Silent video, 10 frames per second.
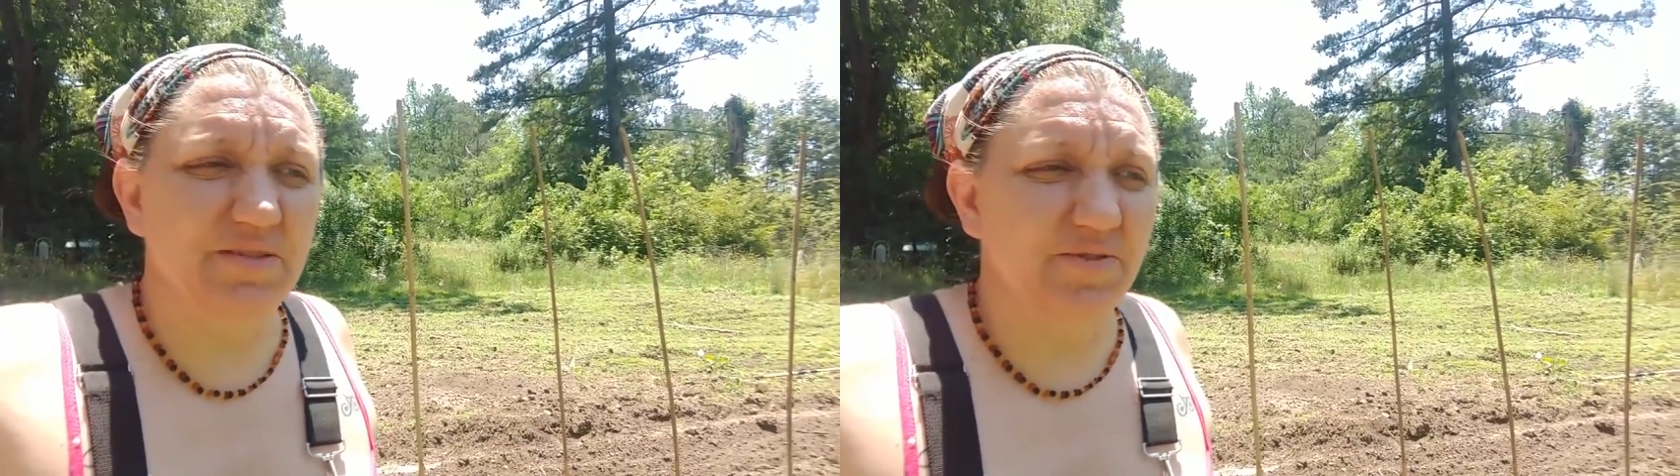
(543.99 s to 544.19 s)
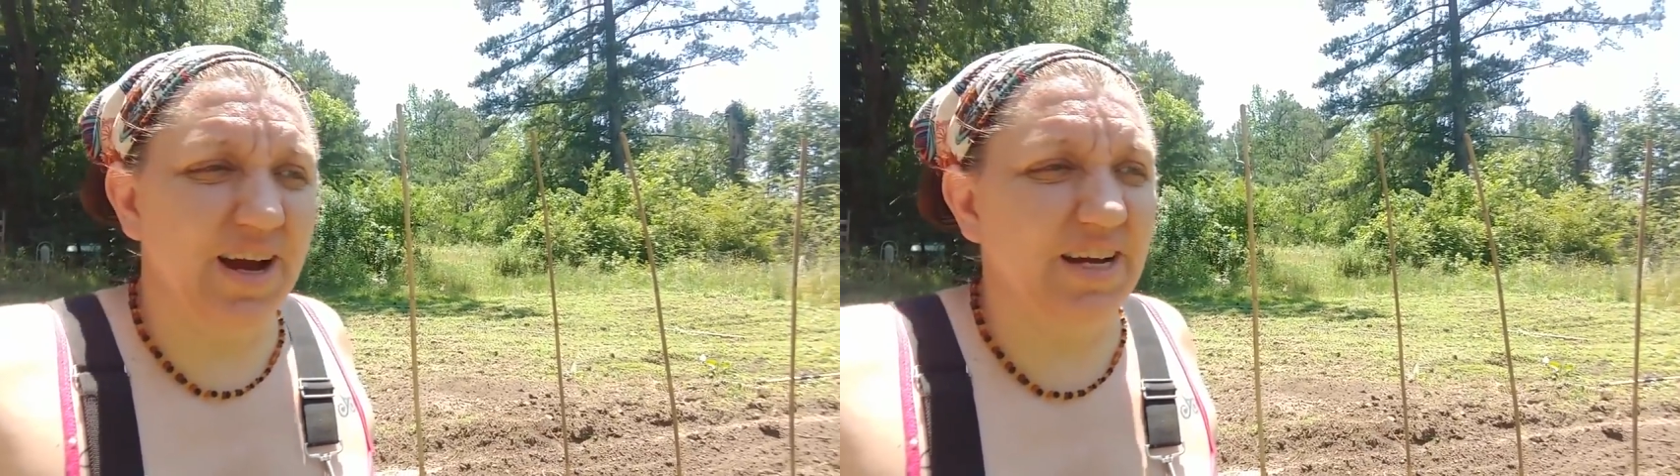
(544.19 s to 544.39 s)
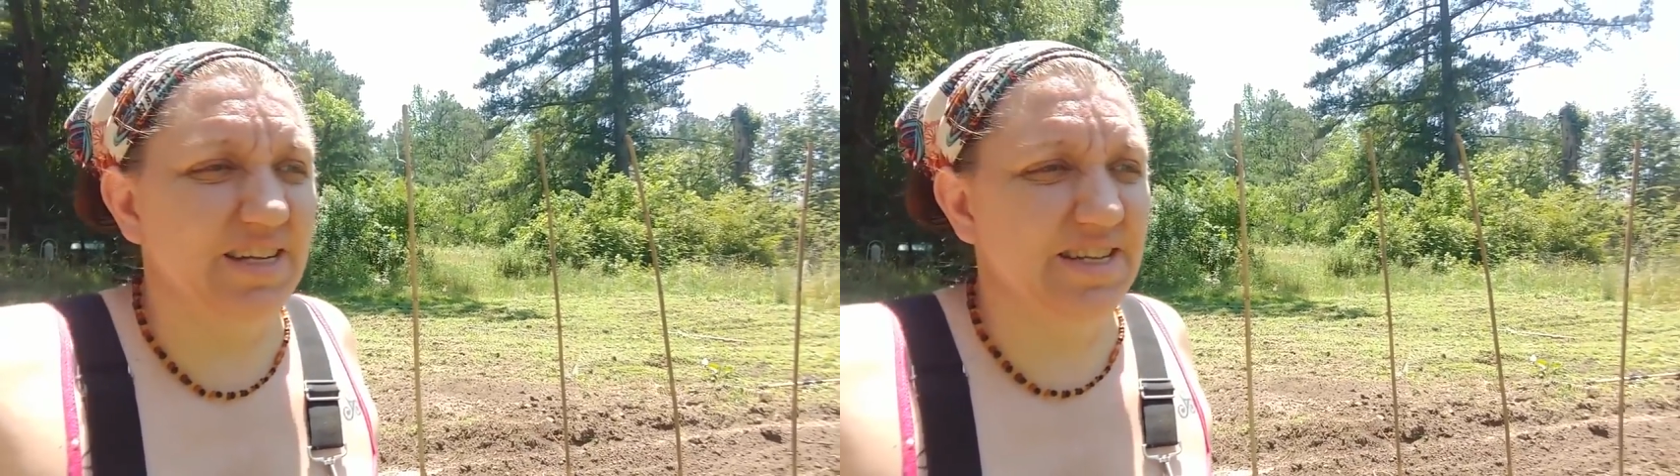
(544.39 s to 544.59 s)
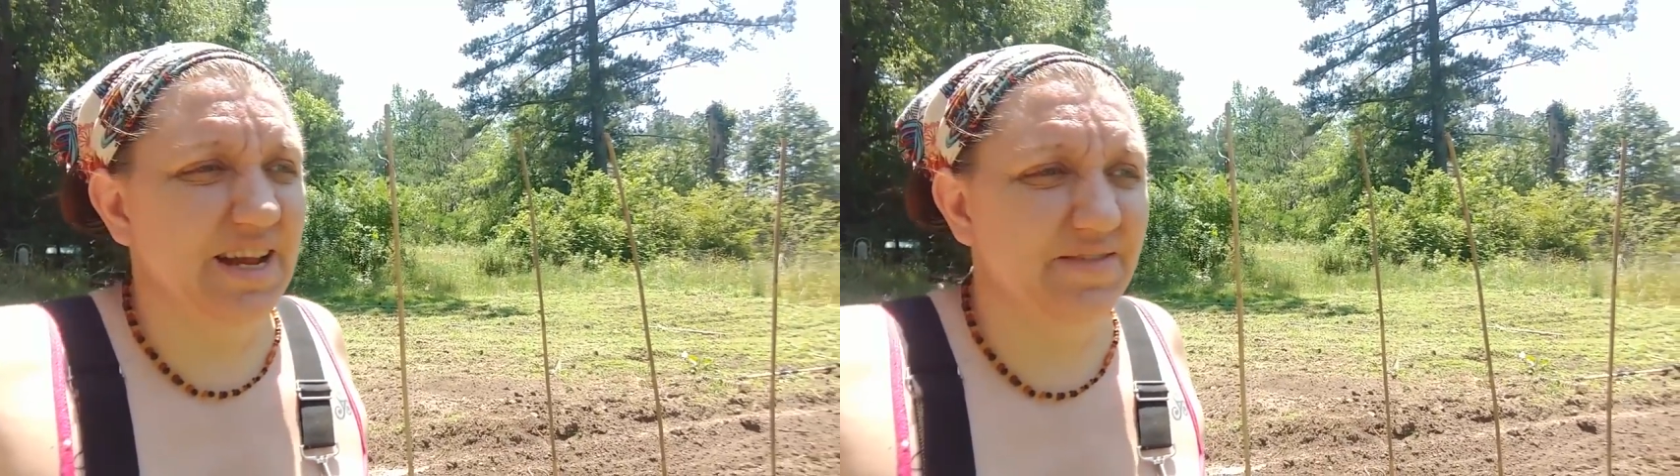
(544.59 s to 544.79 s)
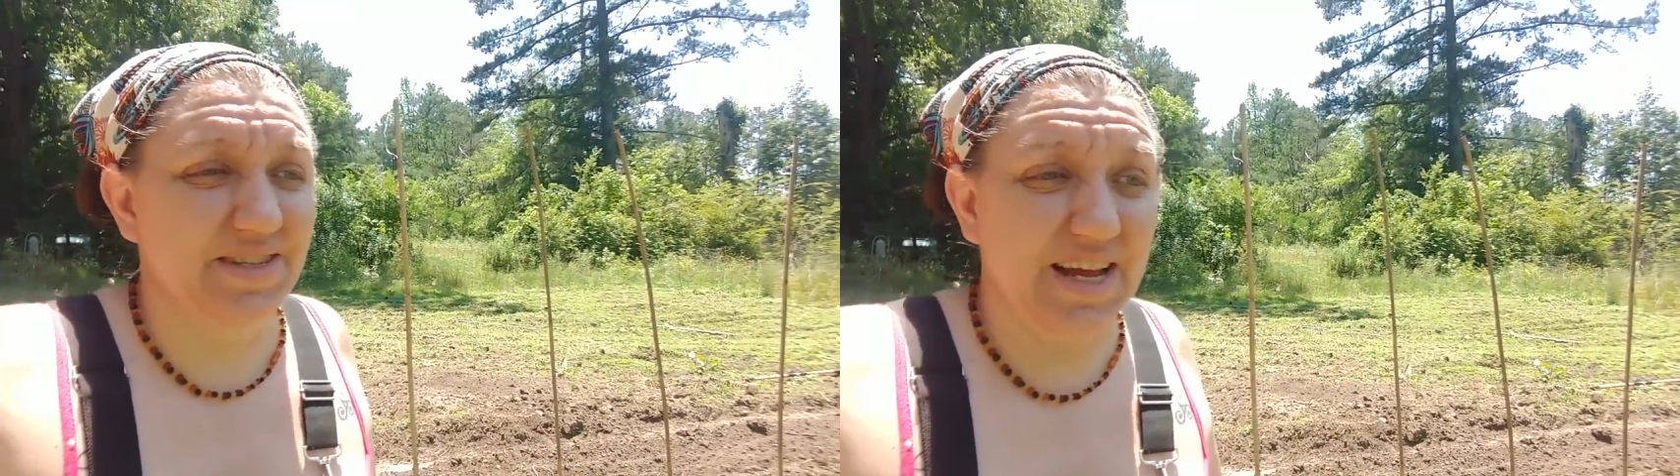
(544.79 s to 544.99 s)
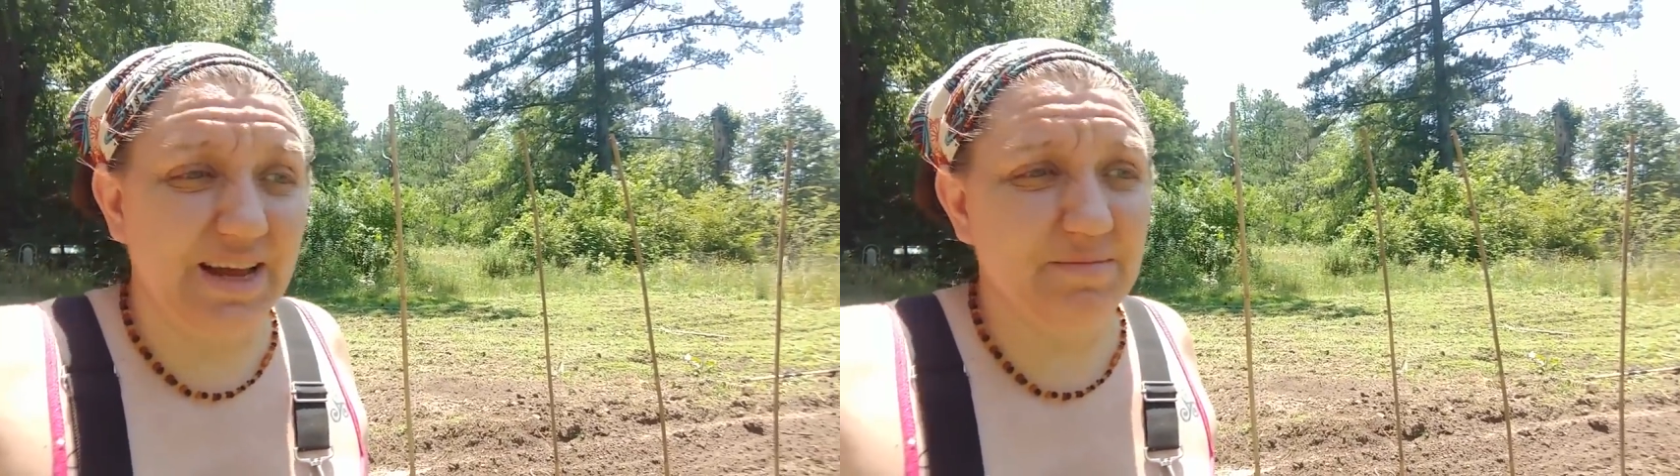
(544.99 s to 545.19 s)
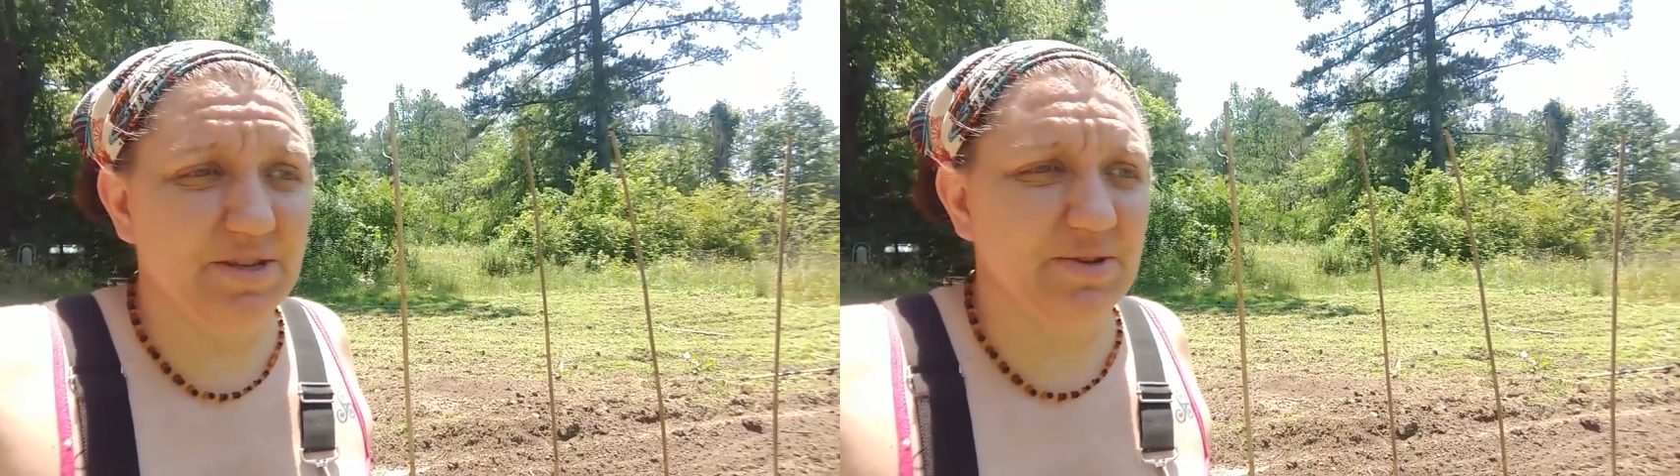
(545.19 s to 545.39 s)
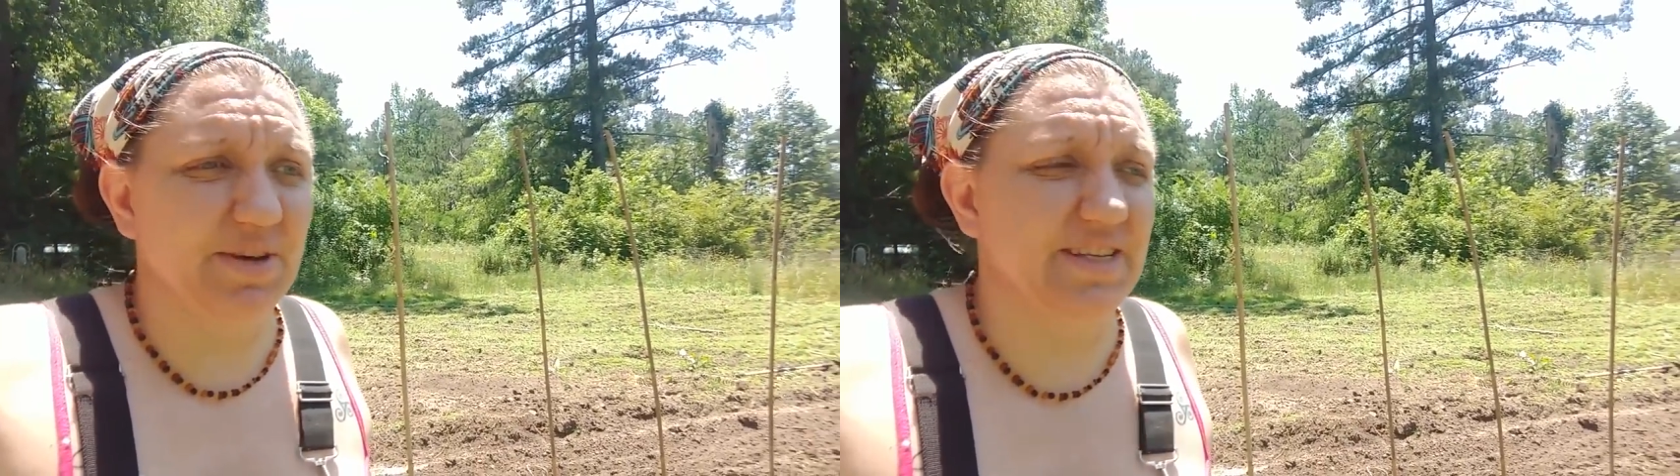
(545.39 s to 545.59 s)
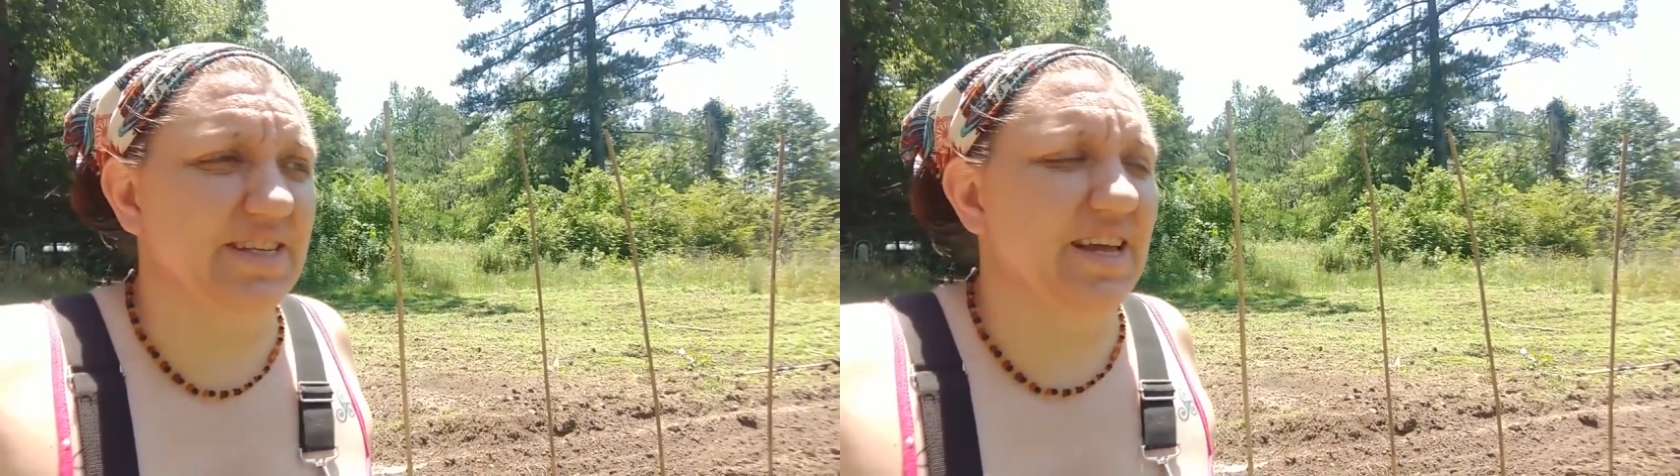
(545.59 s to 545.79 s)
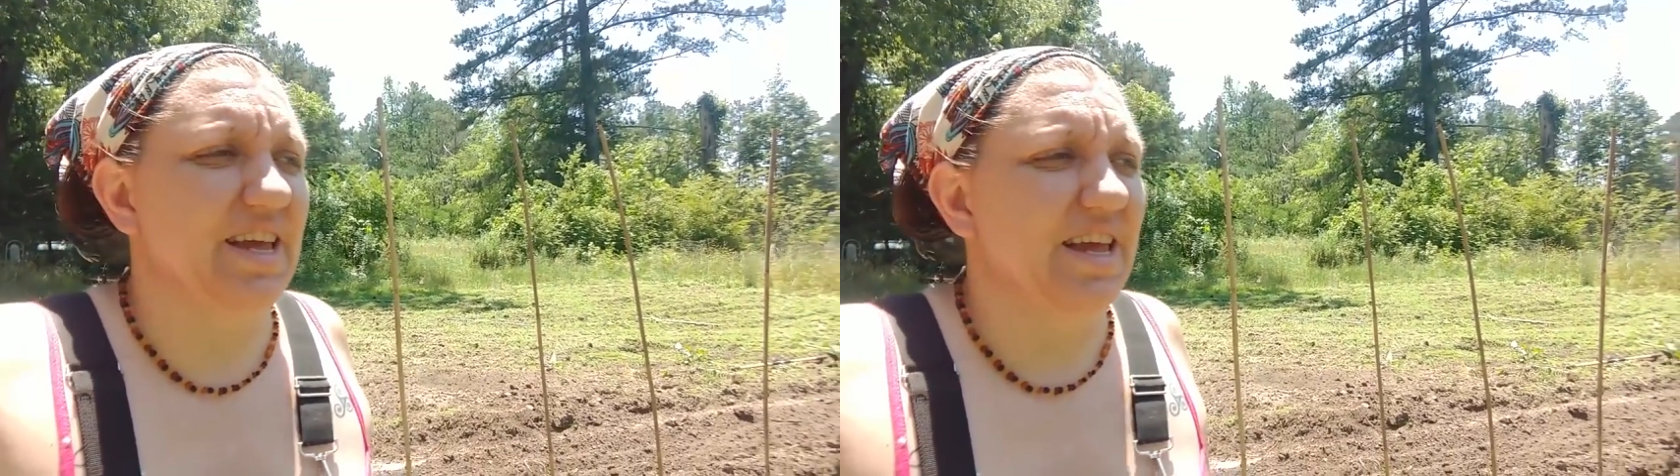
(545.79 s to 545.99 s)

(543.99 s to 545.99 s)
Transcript: Ryan doesn't have the time to do it,